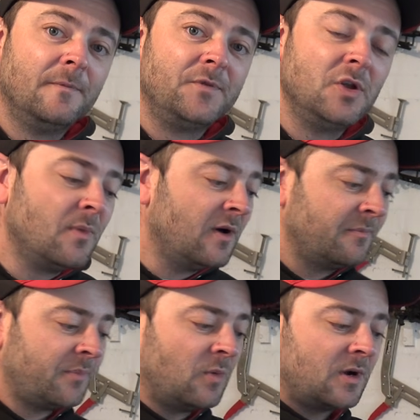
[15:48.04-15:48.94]
you might
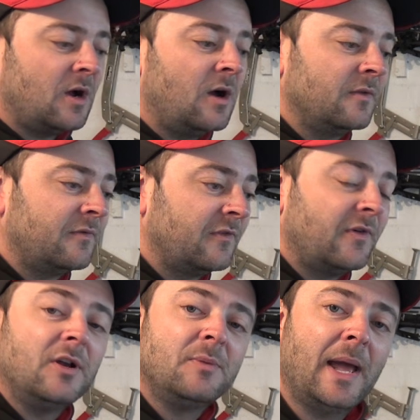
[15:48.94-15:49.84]
have bought a car for
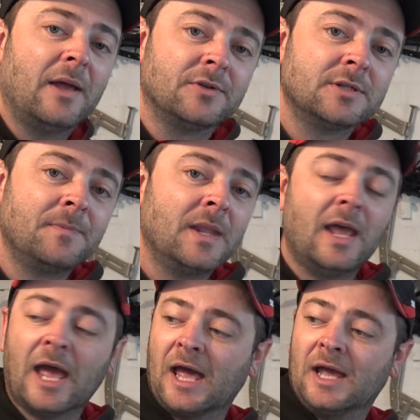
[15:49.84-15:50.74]
£30
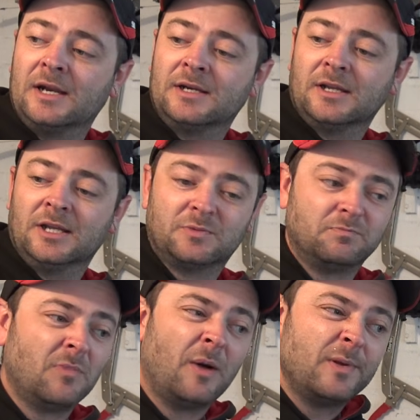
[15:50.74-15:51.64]
and it
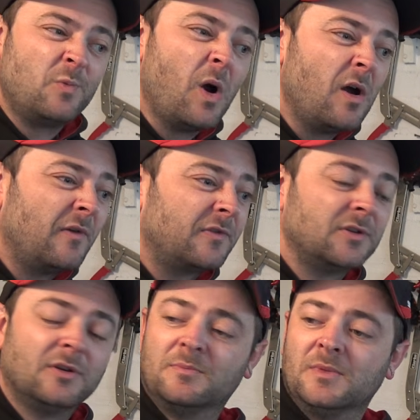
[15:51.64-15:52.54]
might be worth
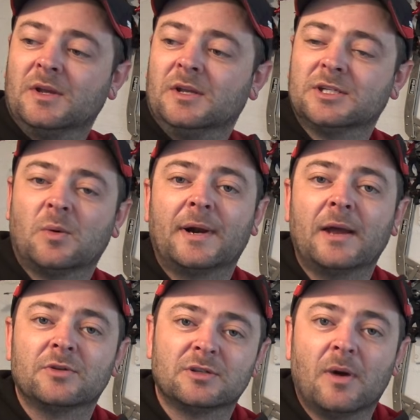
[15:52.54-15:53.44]
to someone
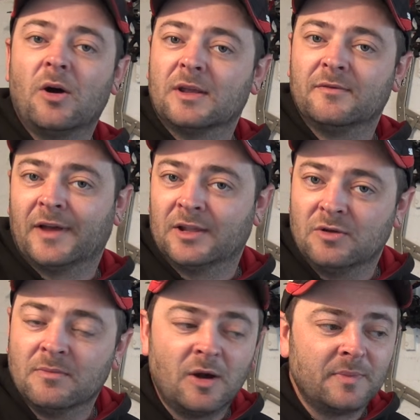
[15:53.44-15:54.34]
else, the market
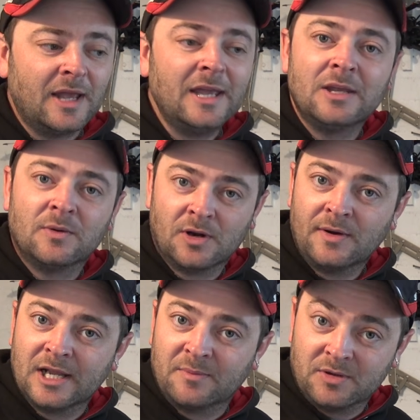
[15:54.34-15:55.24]
value might be 80 or
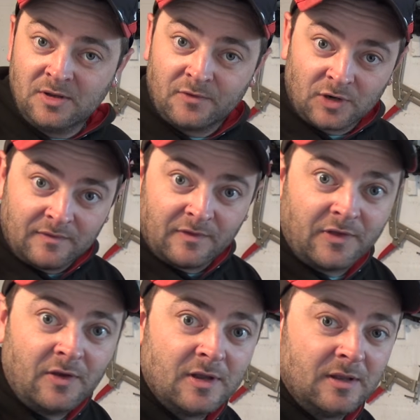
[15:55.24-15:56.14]
90, but you've got it for
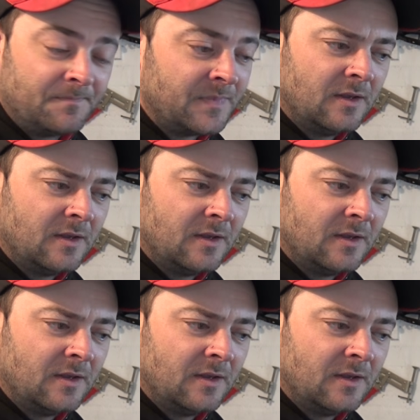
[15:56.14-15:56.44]
30.